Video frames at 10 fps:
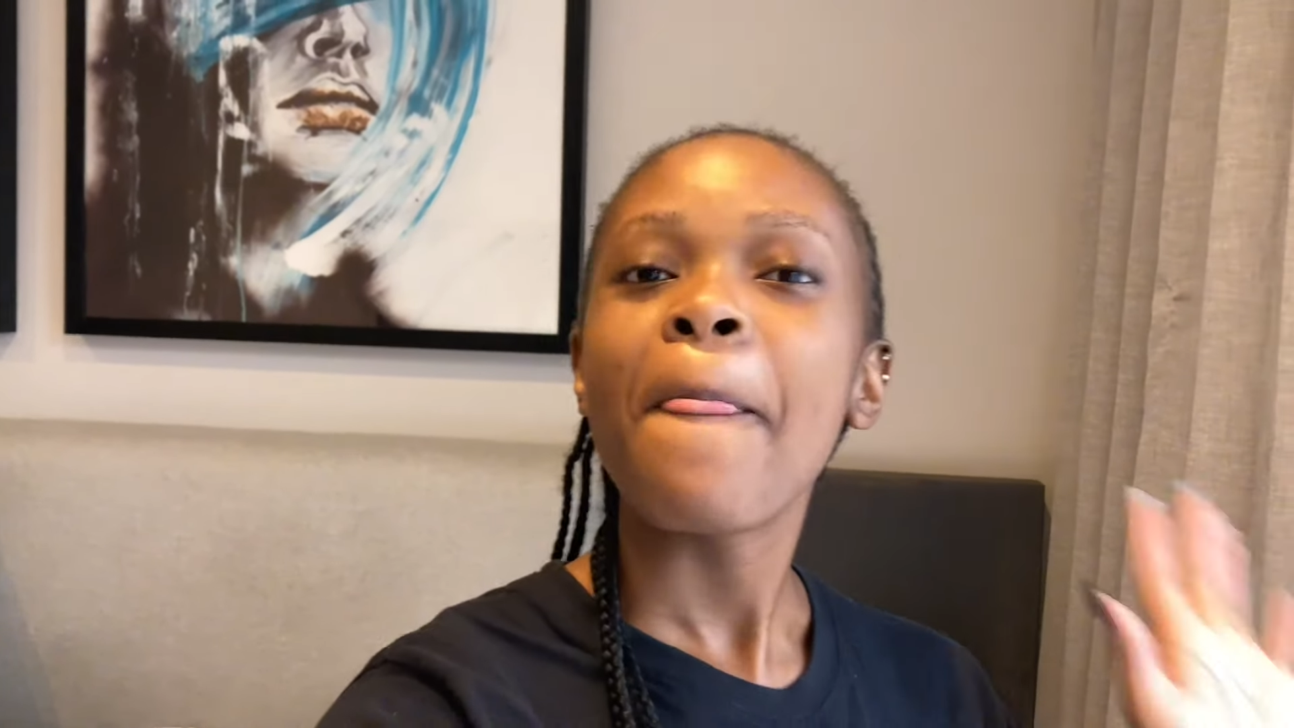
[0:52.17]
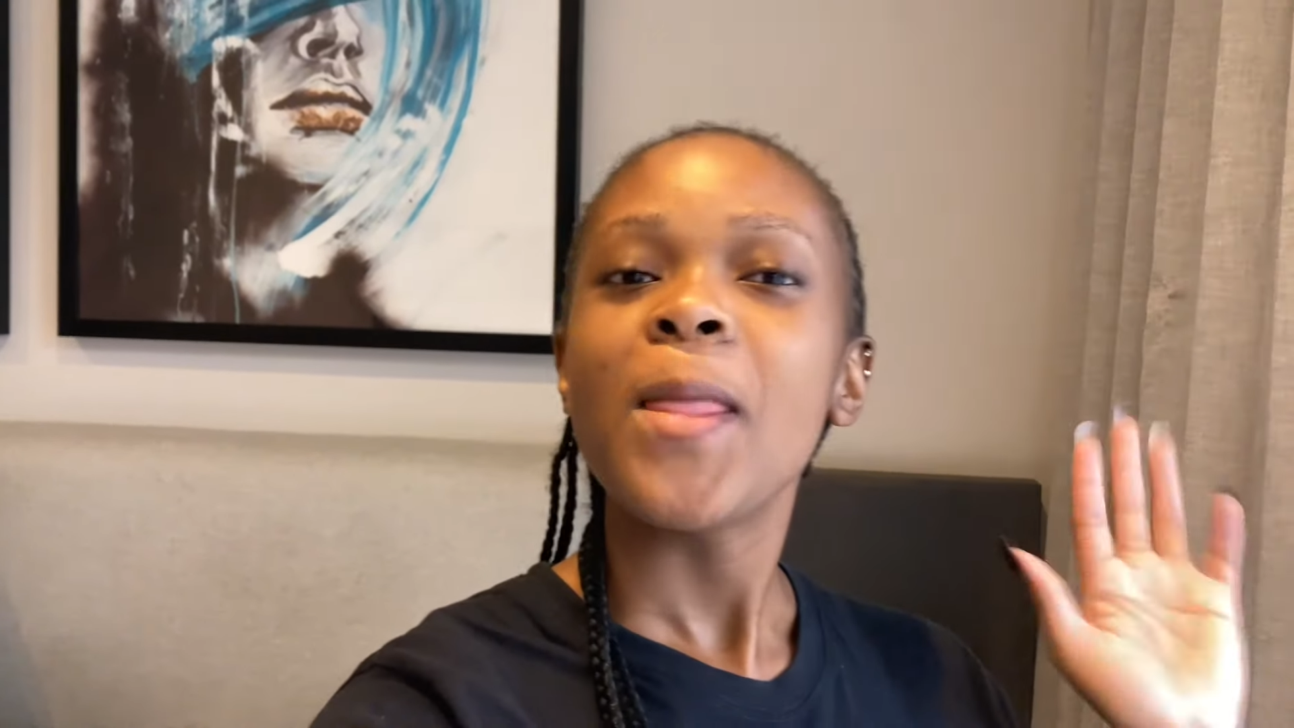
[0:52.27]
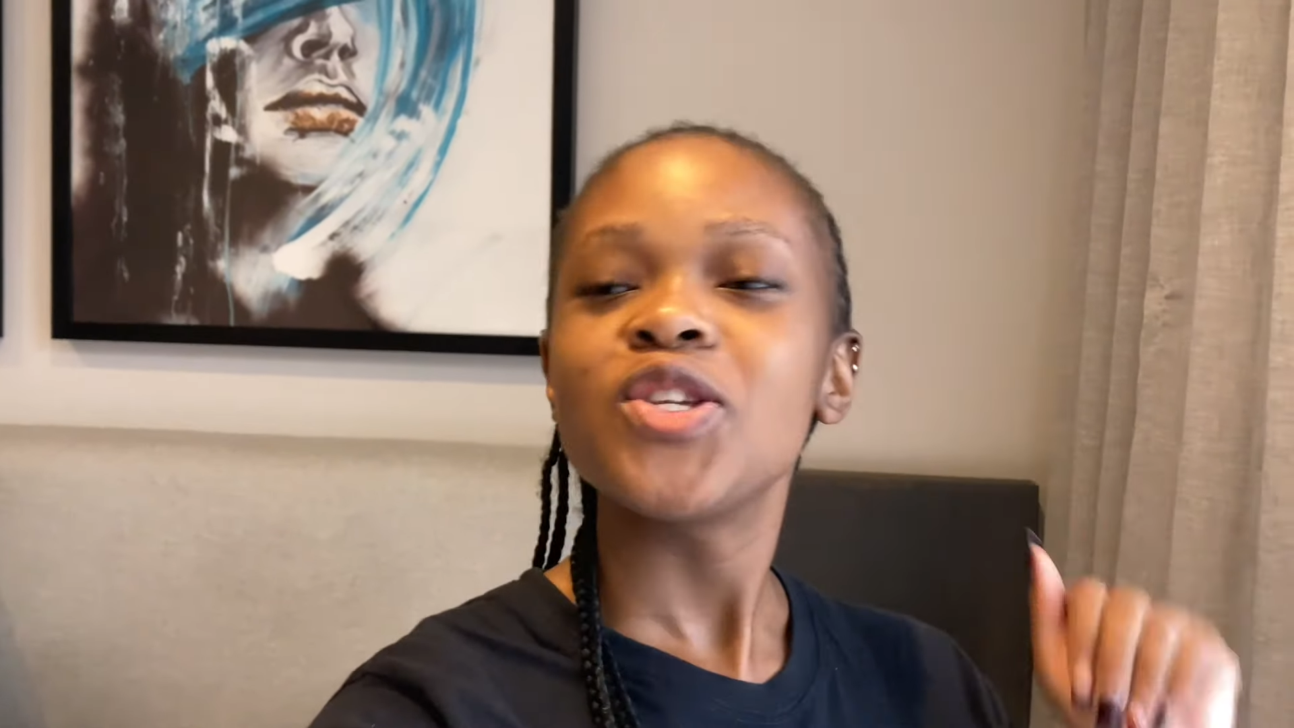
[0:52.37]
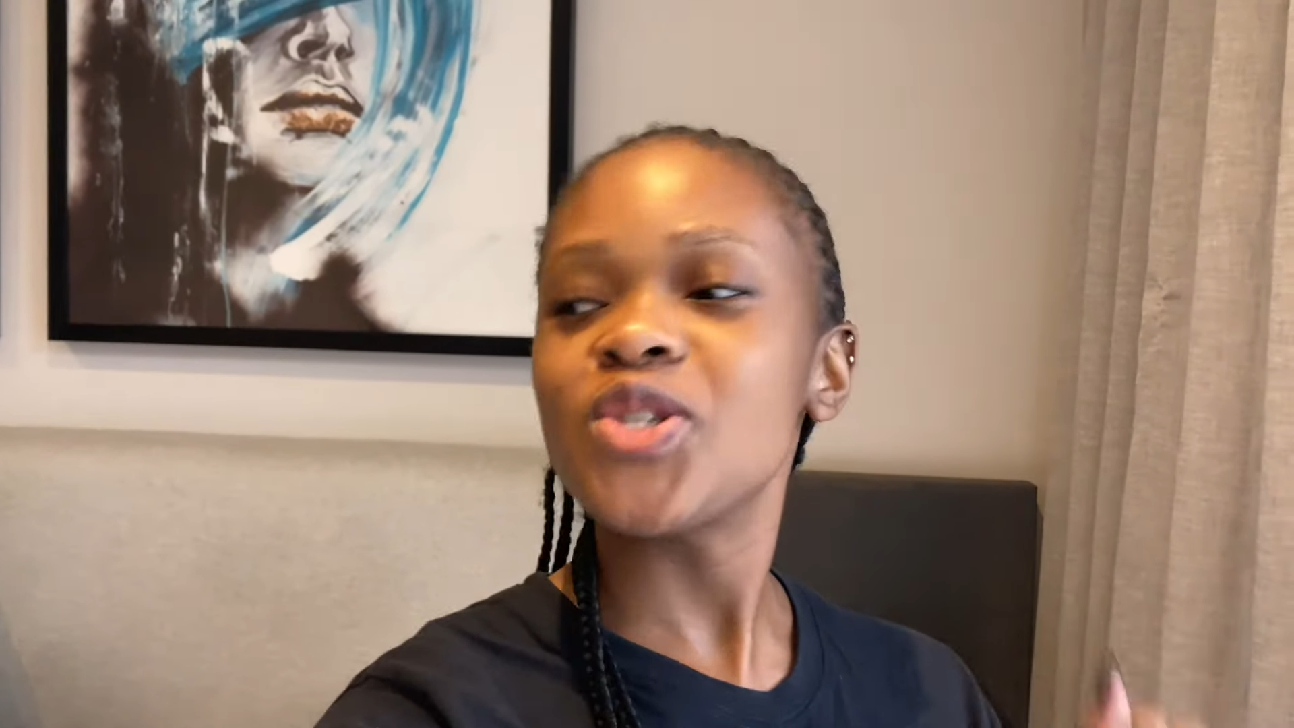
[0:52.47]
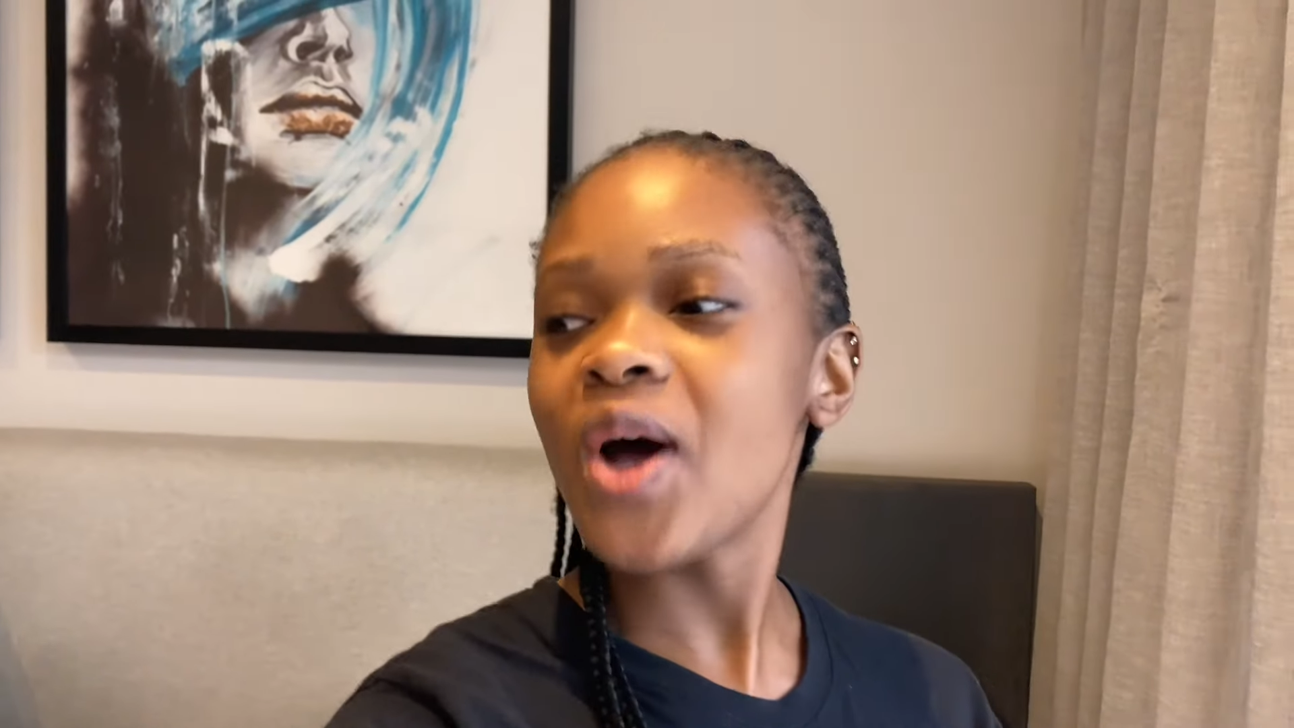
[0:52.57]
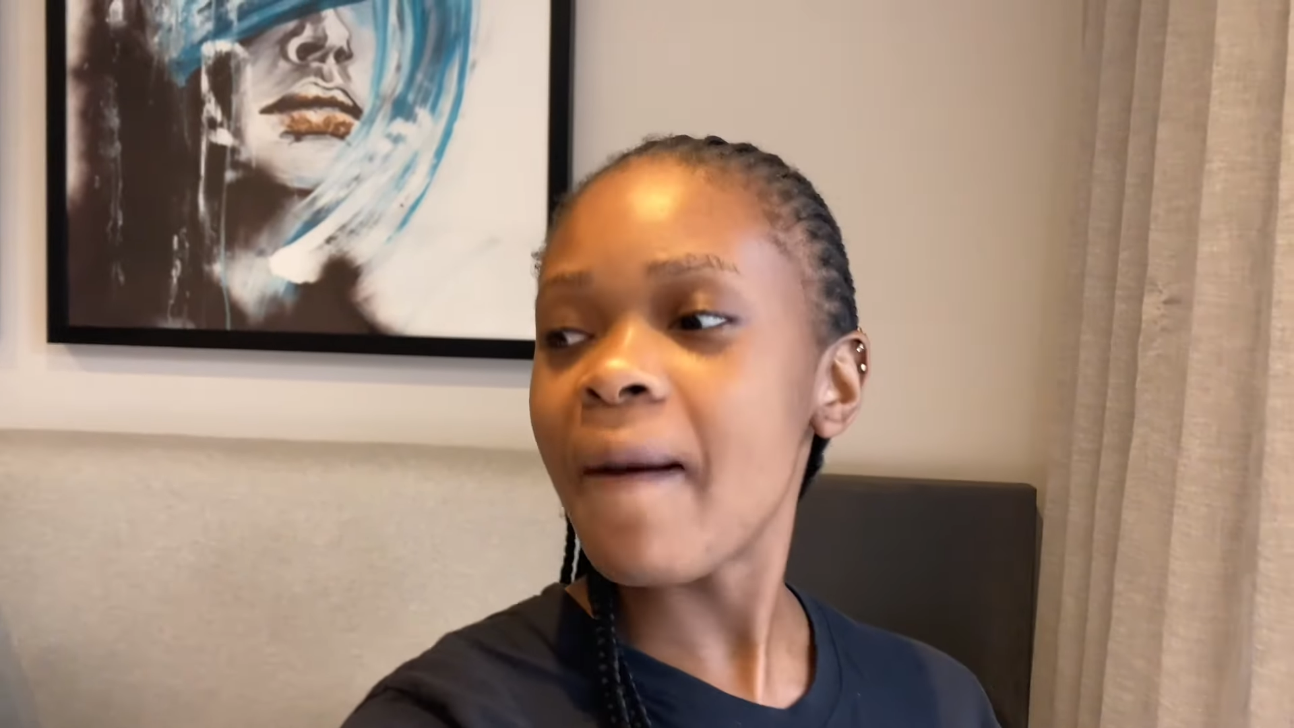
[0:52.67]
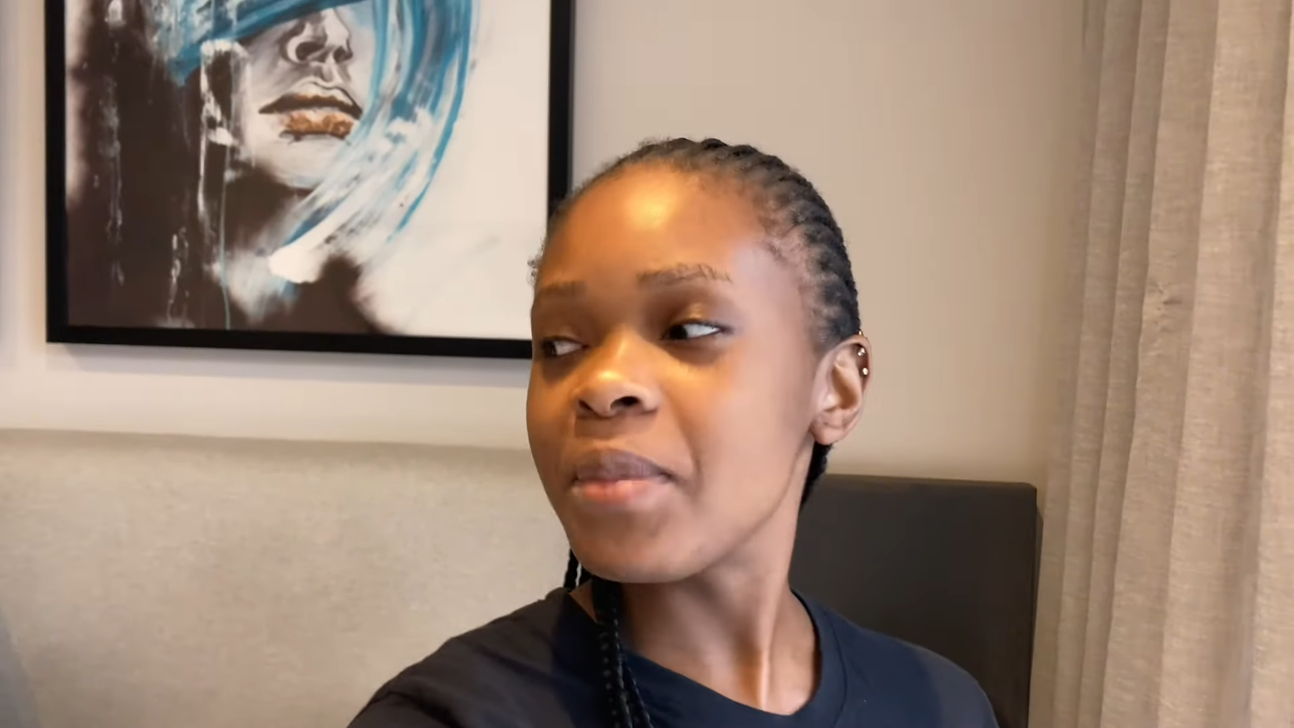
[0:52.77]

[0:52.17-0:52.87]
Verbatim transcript: so i'm